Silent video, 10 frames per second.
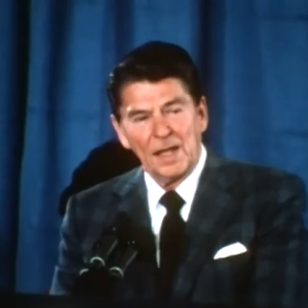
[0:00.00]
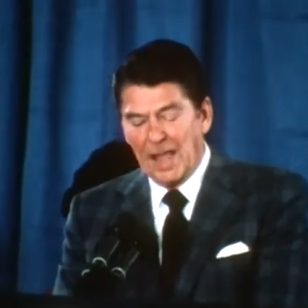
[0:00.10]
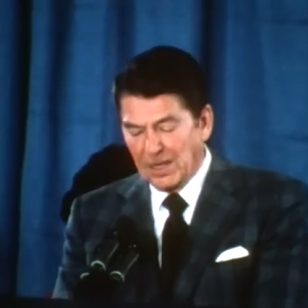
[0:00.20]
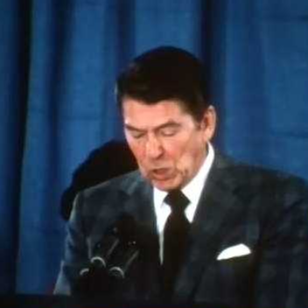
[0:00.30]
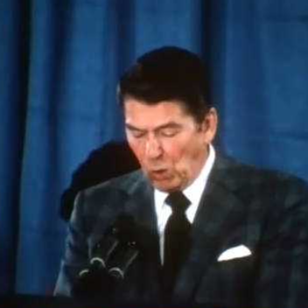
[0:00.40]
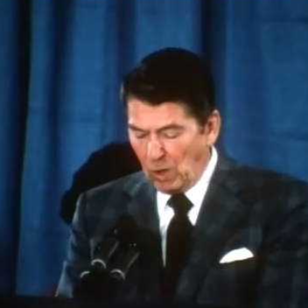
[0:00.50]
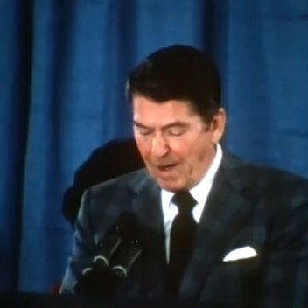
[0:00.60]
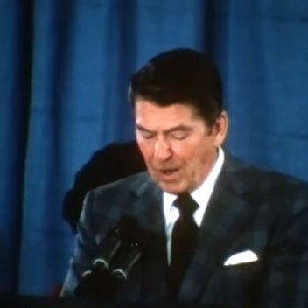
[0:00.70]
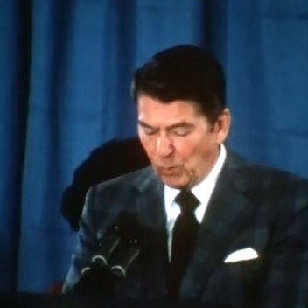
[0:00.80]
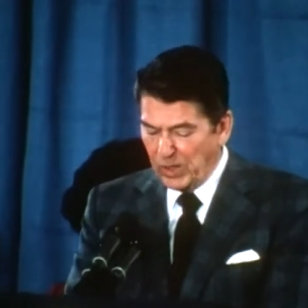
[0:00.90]
and go
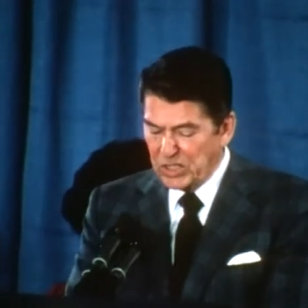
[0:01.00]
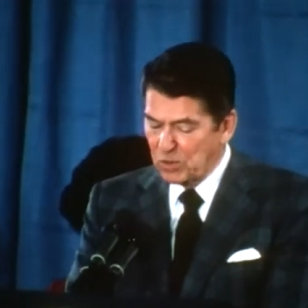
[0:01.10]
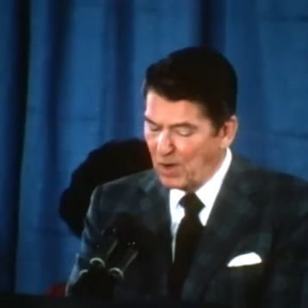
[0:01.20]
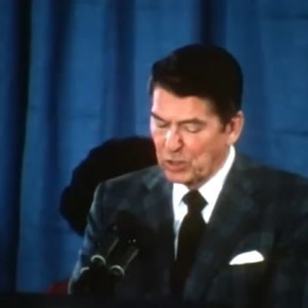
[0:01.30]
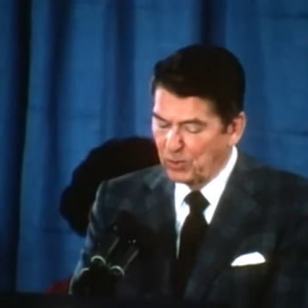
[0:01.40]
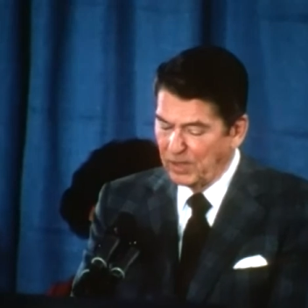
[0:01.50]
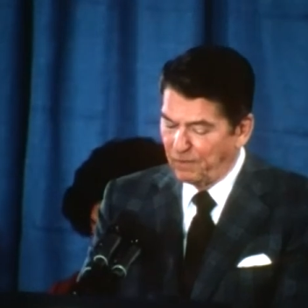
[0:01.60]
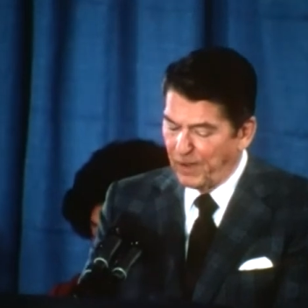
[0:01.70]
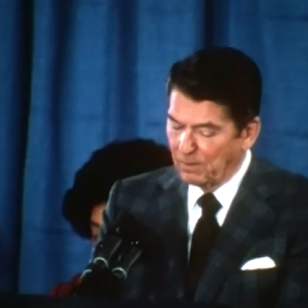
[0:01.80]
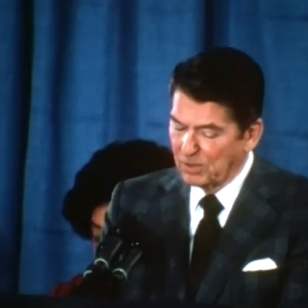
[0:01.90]
about restructuring the
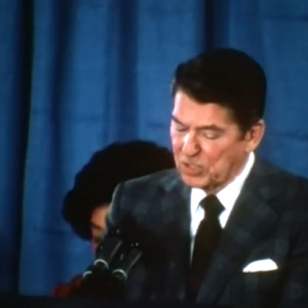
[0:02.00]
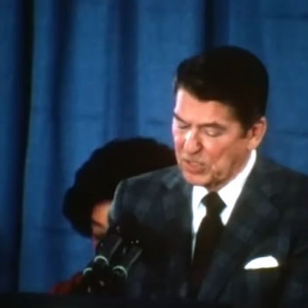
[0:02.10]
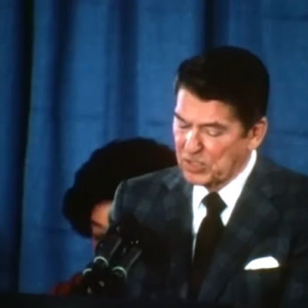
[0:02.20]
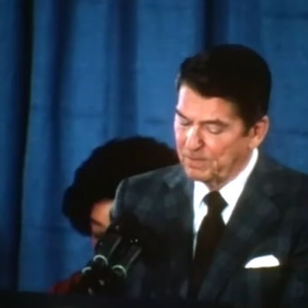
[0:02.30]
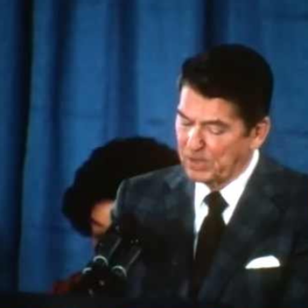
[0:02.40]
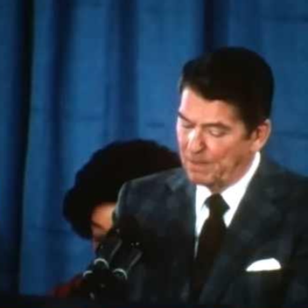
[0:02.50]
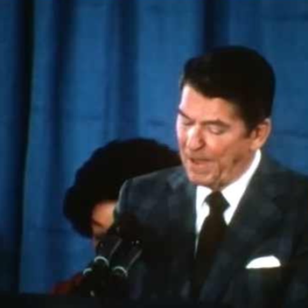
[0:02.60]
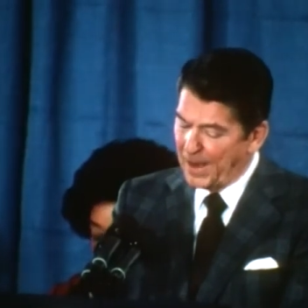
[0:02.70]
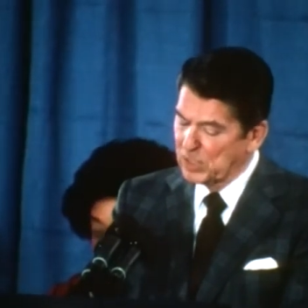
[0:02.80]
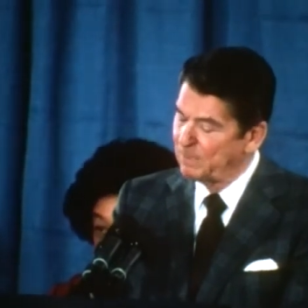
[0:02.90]
federal system to
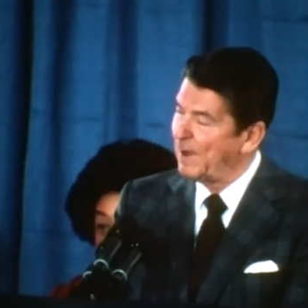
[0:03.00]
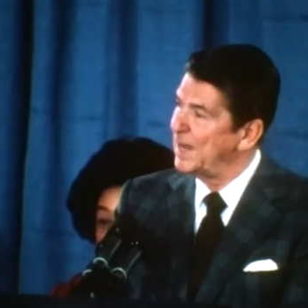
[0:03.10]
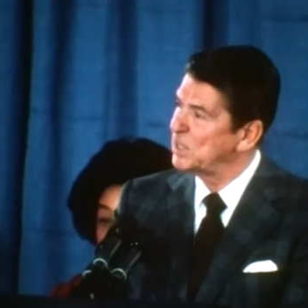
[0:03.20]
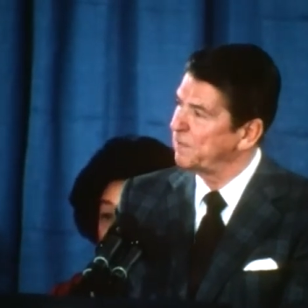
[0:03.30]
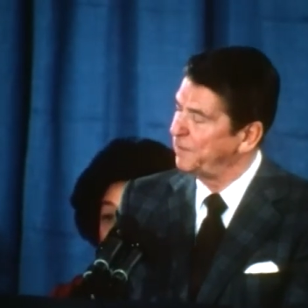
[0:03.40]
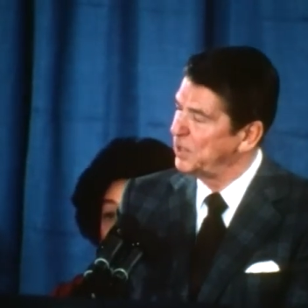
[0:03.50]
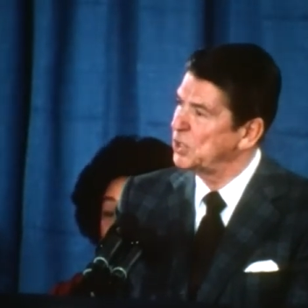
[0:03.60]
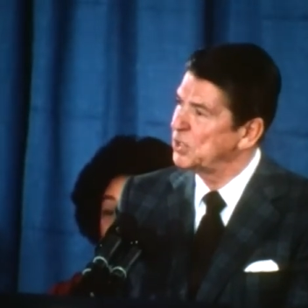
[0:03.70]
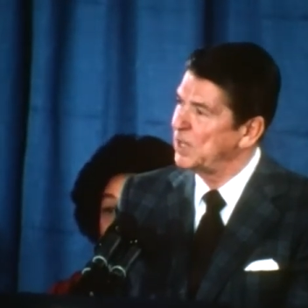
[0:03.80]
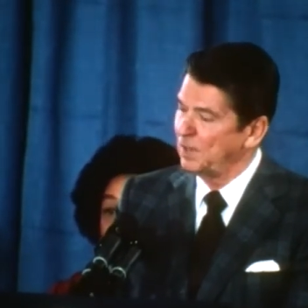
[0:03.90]
maximize
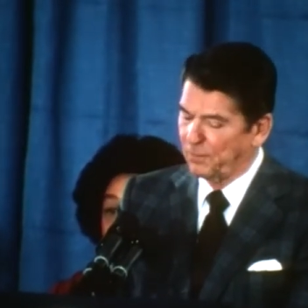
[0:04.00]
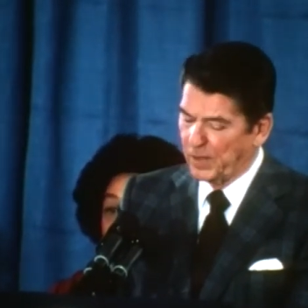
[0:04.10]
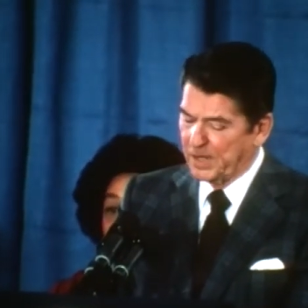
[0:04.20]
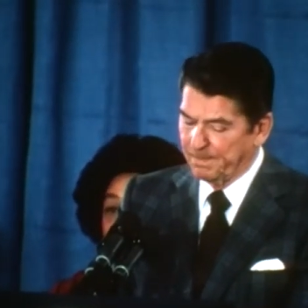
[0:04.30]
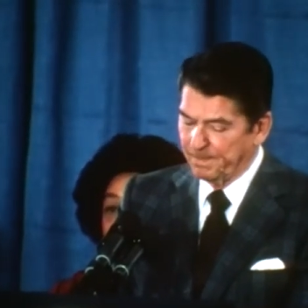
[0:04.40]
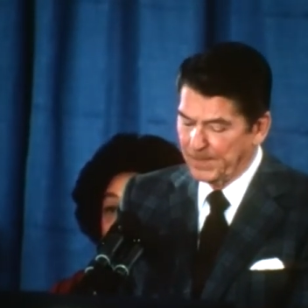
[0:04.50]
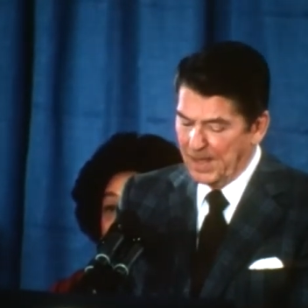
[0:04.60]
efficiency and freedom.